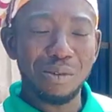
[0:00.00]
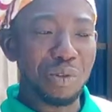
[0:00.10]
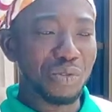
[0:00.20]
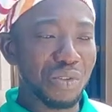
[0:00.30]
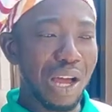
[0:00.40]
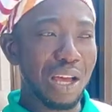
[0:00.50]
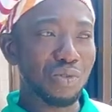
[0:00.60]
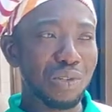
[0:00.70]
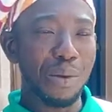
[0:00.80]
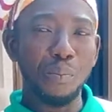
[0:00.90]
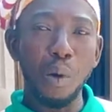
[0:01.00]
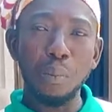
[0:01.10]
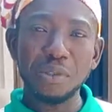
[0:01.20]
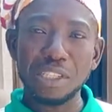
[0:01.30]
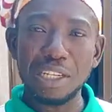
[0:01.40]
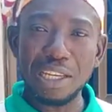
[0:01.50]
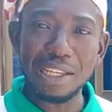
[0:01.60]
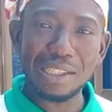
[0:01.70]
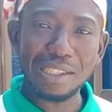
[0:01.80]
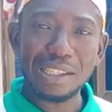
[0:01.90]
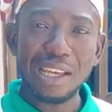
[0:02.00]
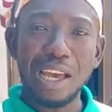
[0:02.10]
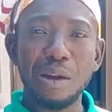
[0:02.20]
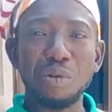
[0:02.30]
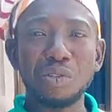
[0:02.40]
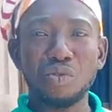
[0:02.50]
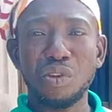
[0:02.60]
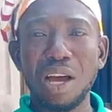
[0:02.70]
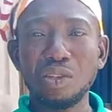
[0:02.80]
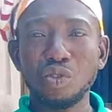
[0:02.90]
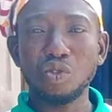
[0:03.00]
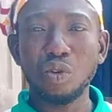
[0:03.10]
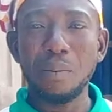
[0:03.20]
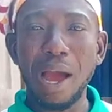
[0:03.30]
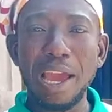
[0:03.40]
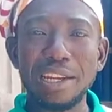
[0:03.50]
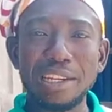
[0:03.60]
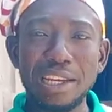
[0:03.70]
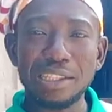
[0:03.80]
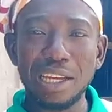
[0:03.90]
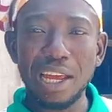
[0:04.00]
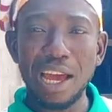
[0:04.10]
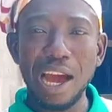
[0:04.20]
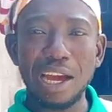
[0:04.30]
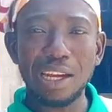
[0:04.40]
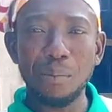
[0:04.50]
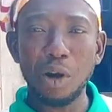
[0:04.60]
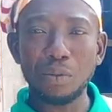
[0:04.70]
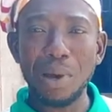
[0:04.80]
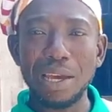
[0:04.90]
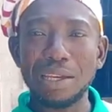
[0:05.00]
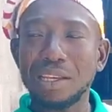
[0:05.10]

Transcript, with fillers: with regards to the pop ceilings, and with regards to some ideas that I had about my